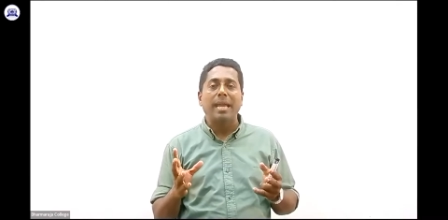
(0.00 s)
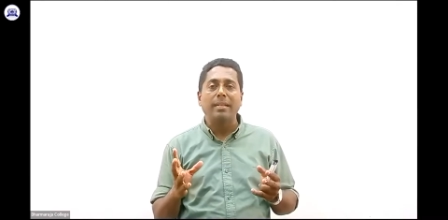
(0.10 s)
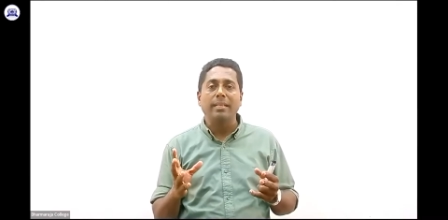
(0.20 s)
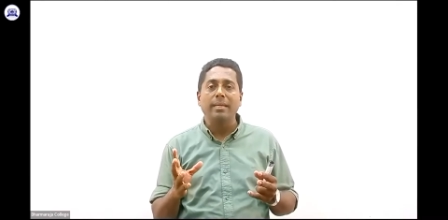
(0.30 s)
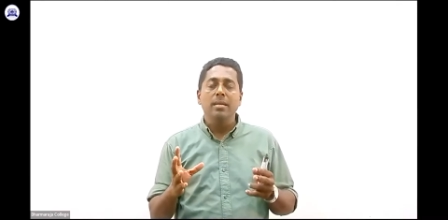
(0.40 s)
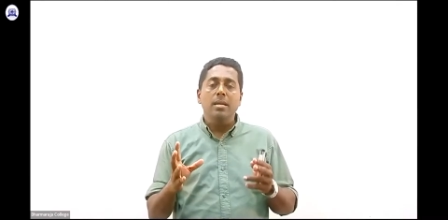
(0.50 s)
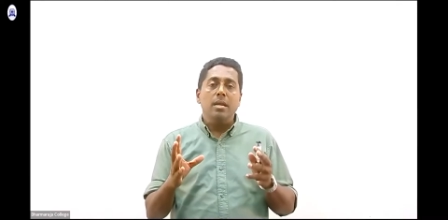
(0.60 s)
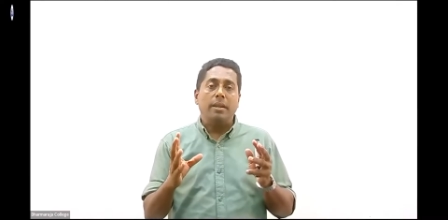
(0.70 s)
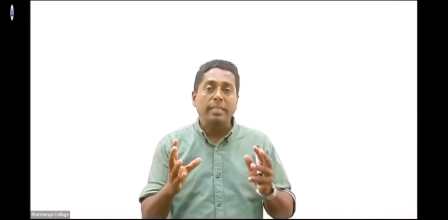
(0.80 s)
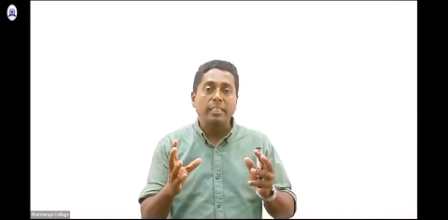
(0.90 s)
and the
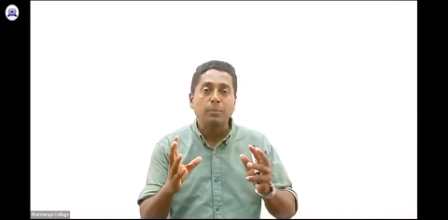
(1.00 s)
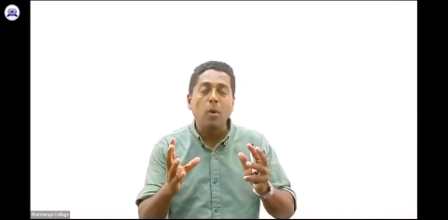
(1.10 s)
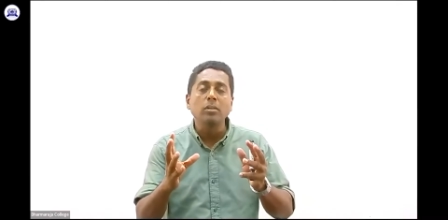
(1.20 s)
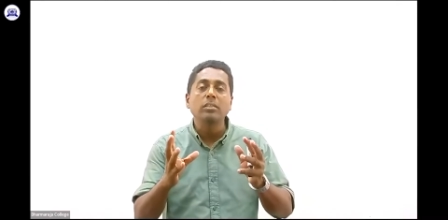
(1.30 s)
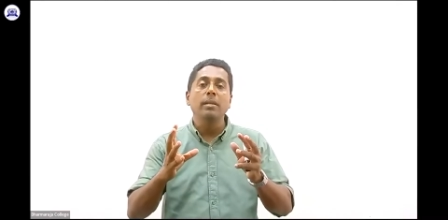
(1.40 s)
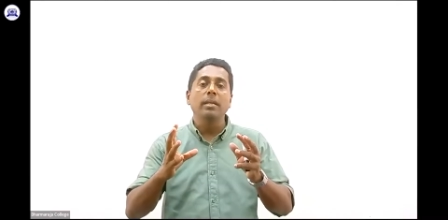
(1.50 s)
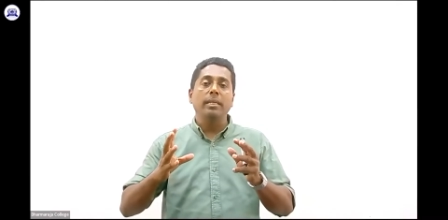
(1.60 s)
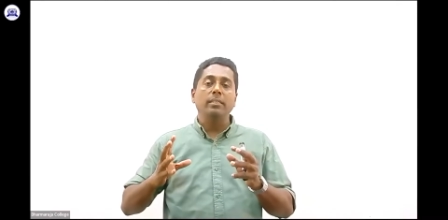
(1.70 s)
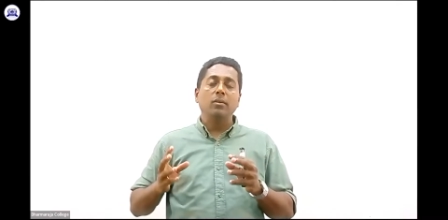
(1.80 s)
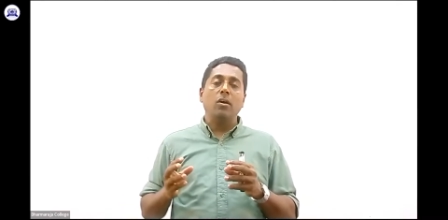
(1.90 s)

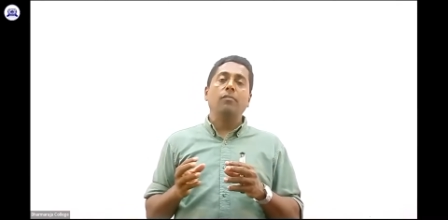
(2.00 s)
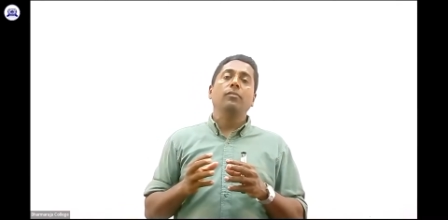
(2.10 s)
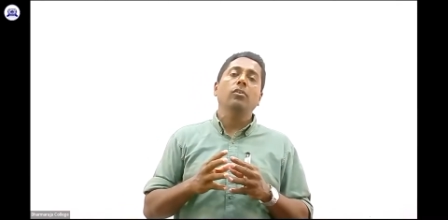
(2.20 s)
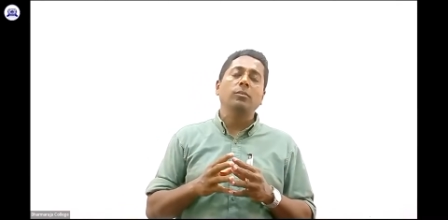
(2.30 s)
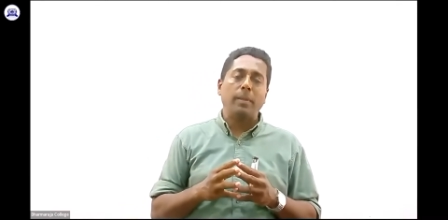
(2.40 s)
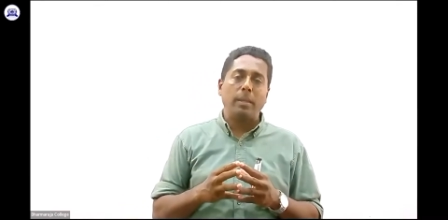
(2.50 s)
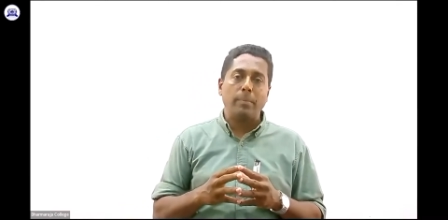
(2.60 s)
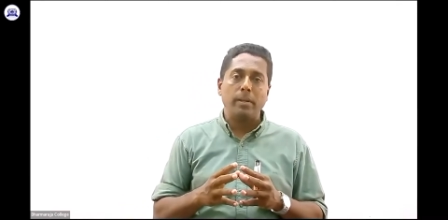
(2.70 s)
responsibilities of those people.